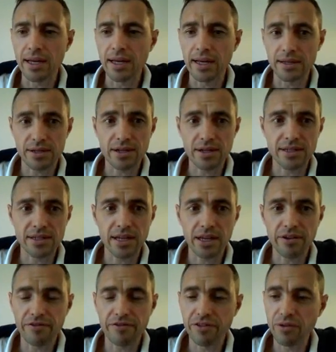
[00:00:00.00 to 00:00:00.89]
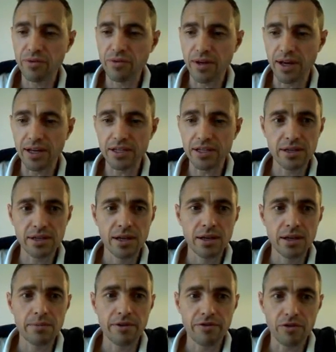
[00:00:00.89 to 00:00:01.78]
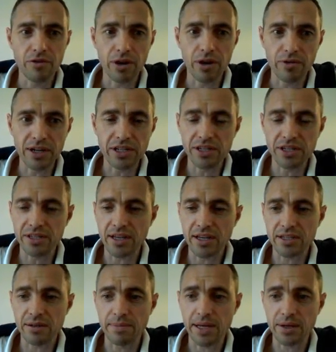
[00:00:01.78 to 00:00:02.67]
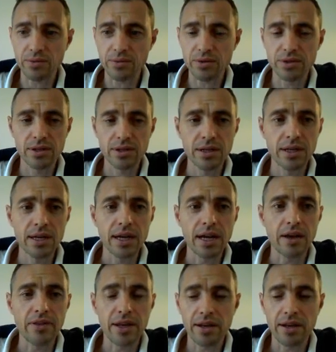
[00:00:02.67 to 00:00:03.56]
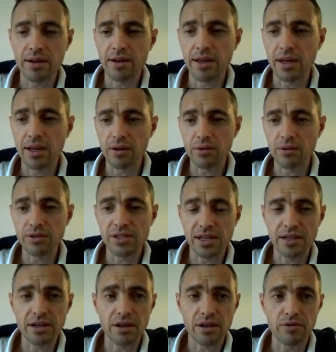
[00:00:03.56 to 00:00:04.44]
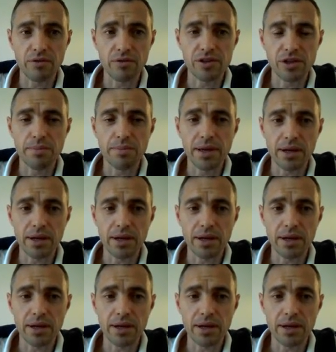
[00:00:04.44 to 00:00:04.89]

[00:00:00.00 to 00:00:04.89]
it's going to take a few days before it reaches that amount and then it'll send it over to your